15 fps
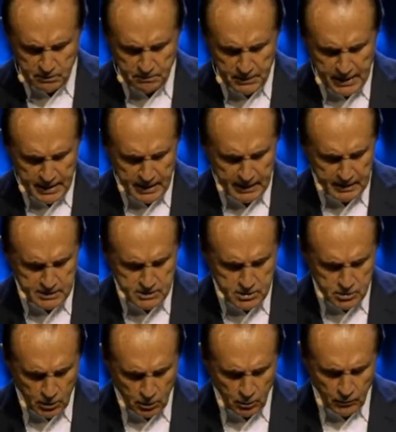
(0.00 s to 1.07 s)
should be
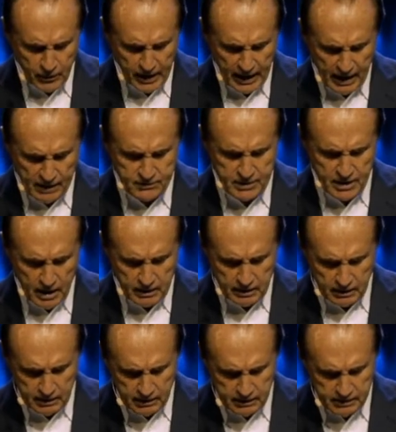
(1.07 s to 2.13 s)
as though they have
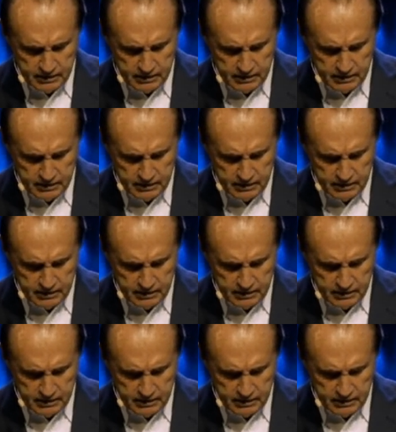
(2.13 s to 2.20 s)
none.